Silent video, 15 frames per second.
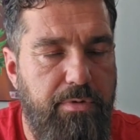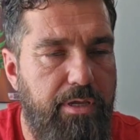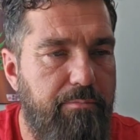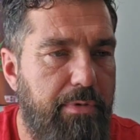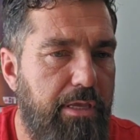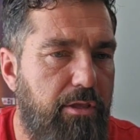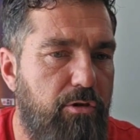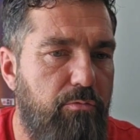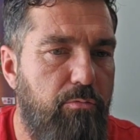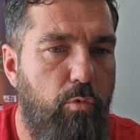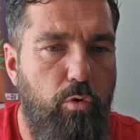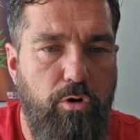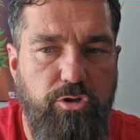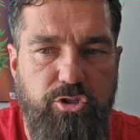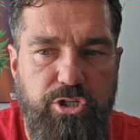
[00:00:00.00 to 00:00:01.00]
It might make
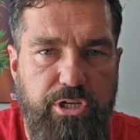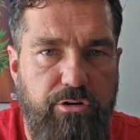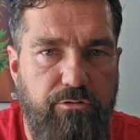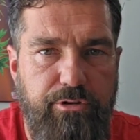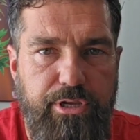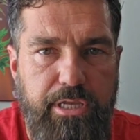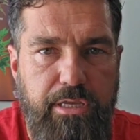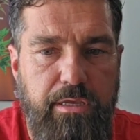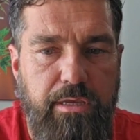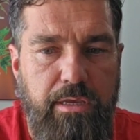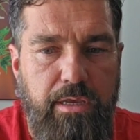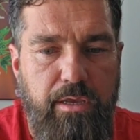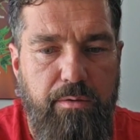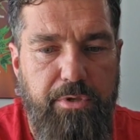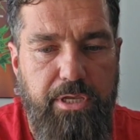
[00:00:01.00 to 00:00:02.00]
you more
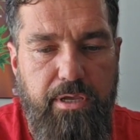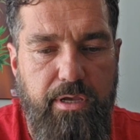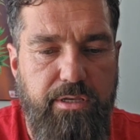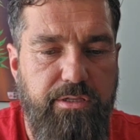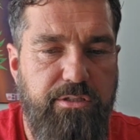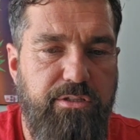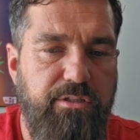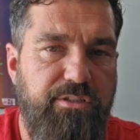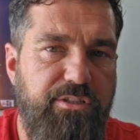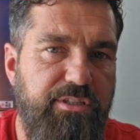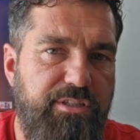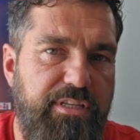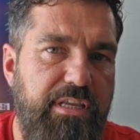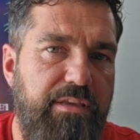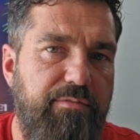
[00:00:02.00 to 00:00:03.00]
jittery because
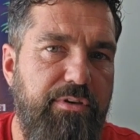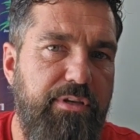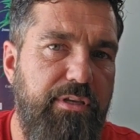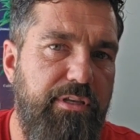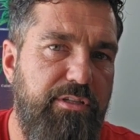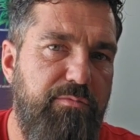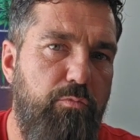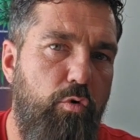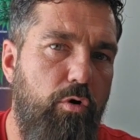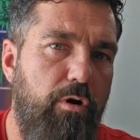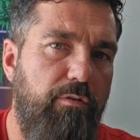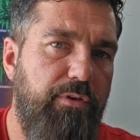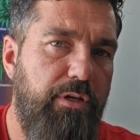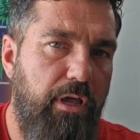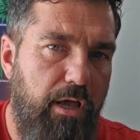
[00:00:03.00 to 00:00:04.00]
sativa is
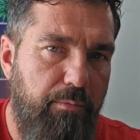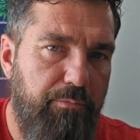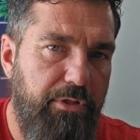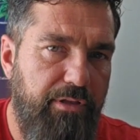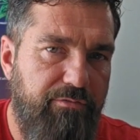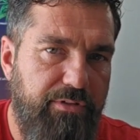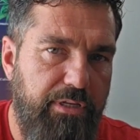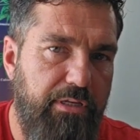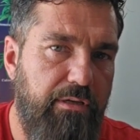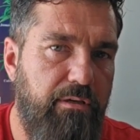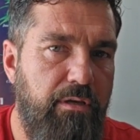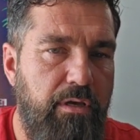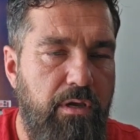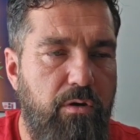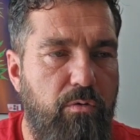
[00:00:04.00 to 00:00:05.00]
more of an
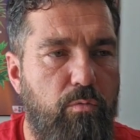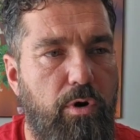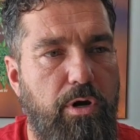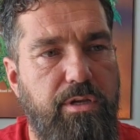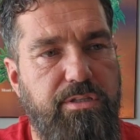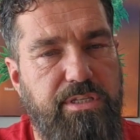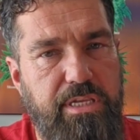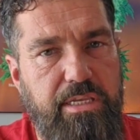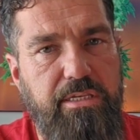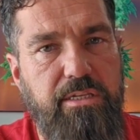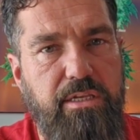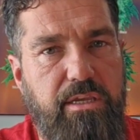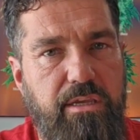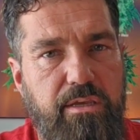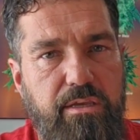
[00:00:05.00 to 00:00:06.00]
uplifting, whereas
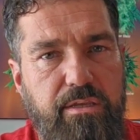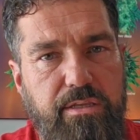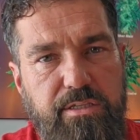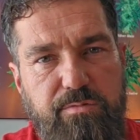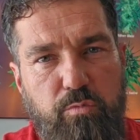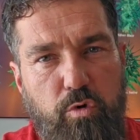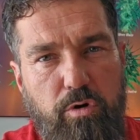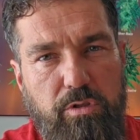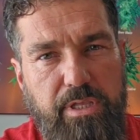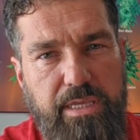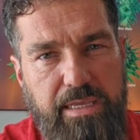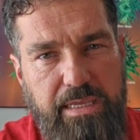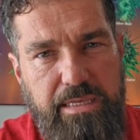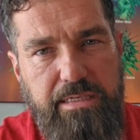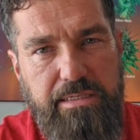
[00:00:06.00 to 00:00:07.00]
indica is
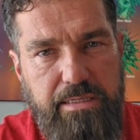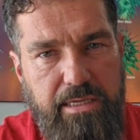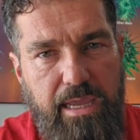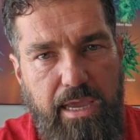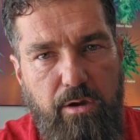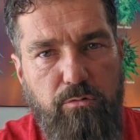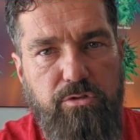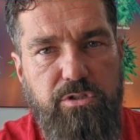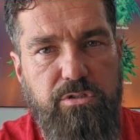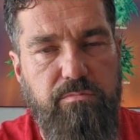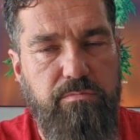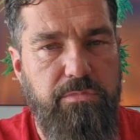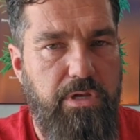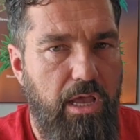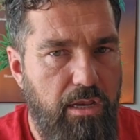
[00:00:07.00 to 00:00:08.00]
more like in the
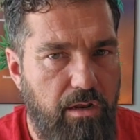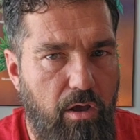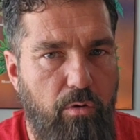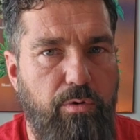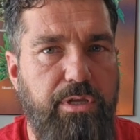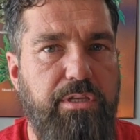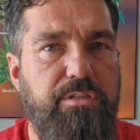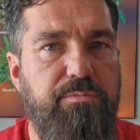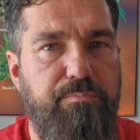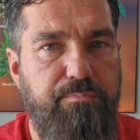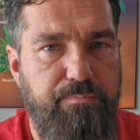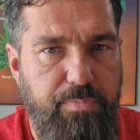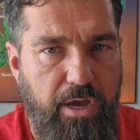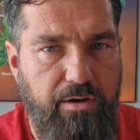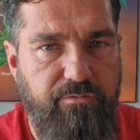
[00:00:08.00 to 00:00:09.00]
couch. Not
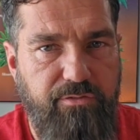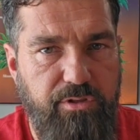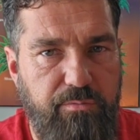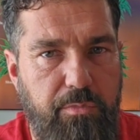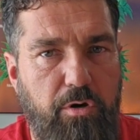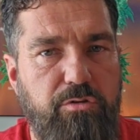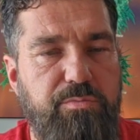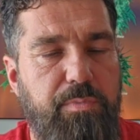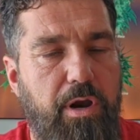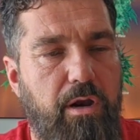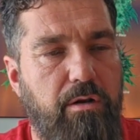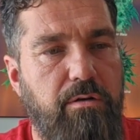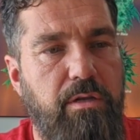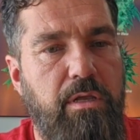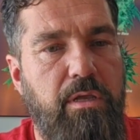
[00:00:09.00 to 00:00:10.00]
always, but for the most
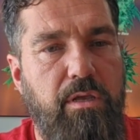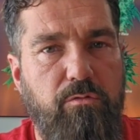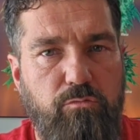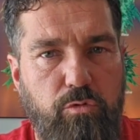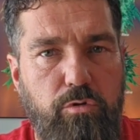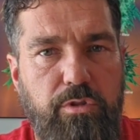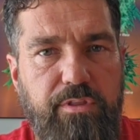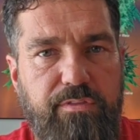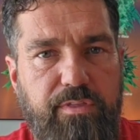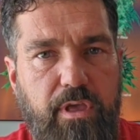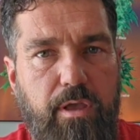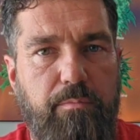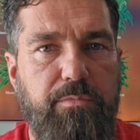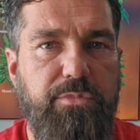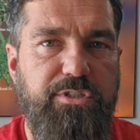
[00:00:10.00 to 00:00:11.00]
part, rule
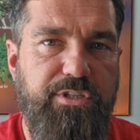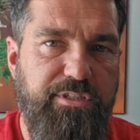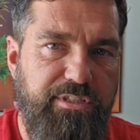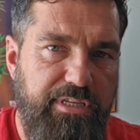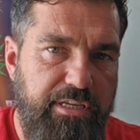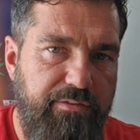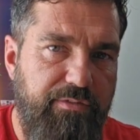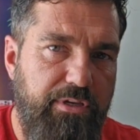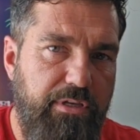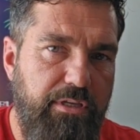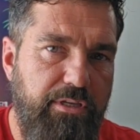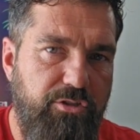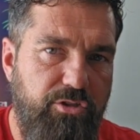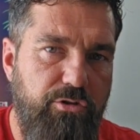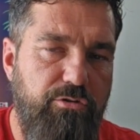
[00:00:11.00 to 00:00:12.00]
of thumb,
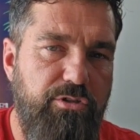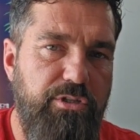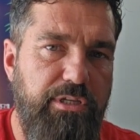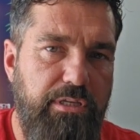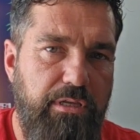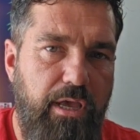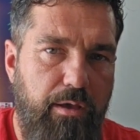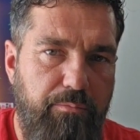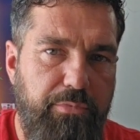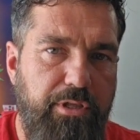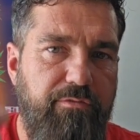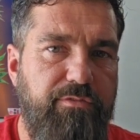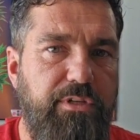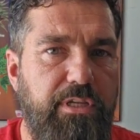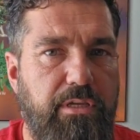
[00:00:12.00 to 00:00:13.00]
sativa is usually
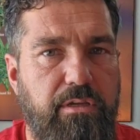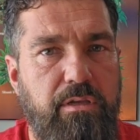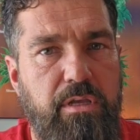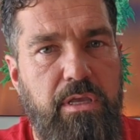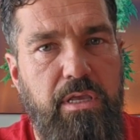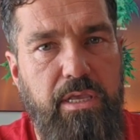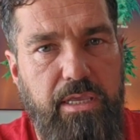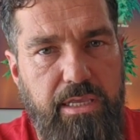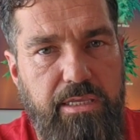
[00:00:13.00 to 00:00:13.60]
uplifting.